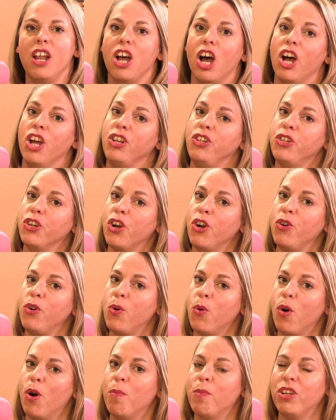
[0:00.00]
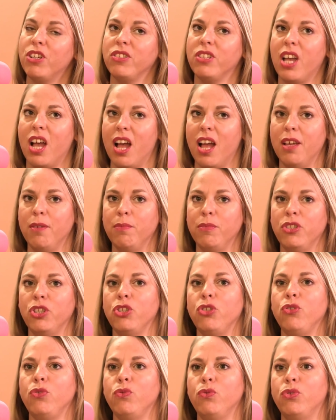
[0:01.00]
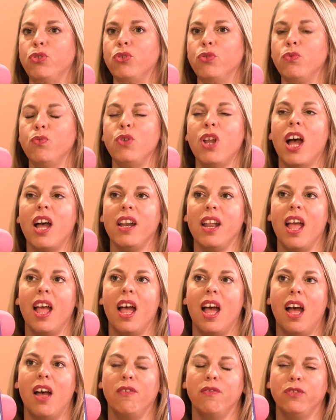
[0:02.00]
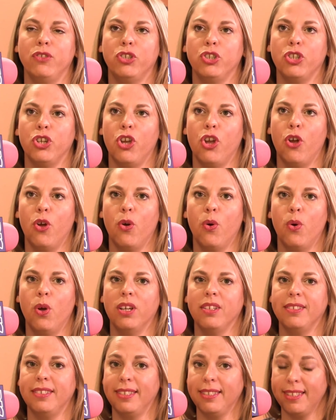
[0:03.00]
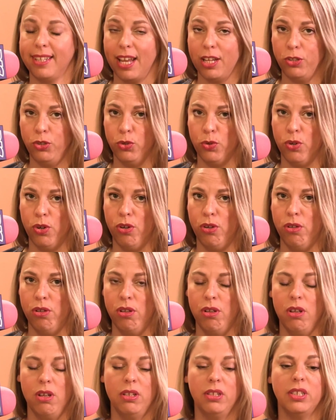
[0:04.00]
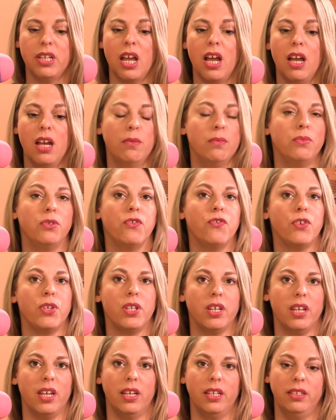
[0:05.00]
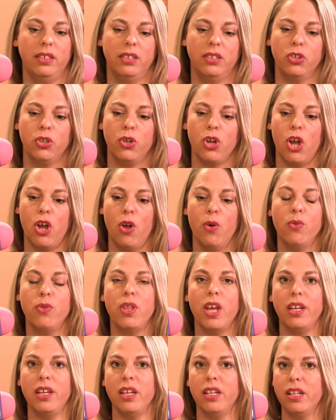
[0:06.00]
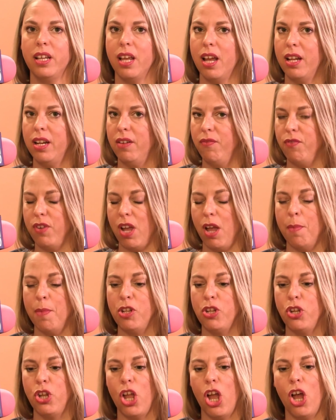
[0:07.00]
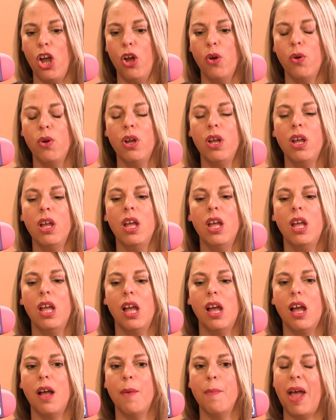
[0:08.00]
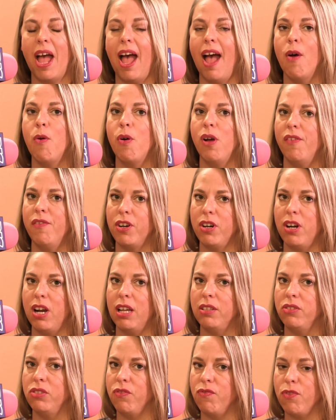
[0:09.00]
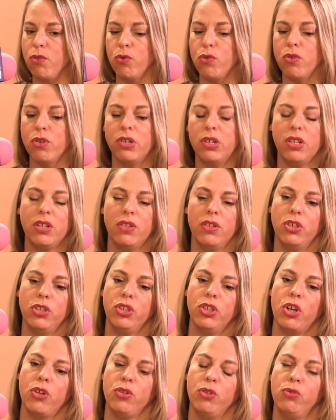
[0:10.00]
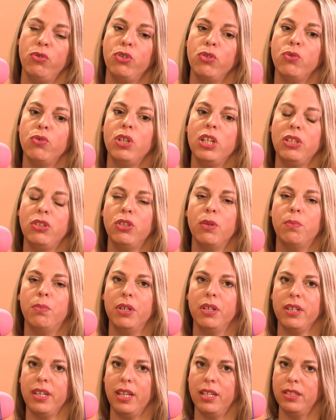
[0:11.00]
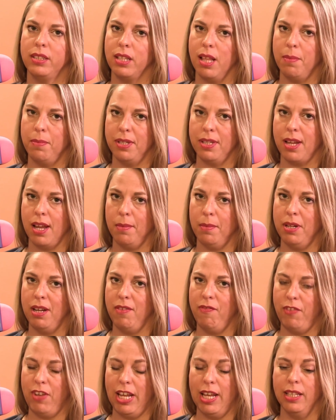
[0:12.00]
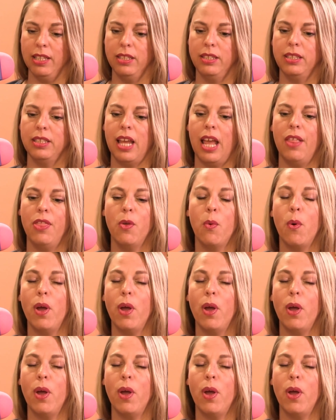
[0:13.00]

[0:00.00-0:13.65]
under normal times, you do not have to schedule times for the kids to go. They can kind of come and go. However, as of the recording of this show, you do need to book Kids Club's time in advance. And the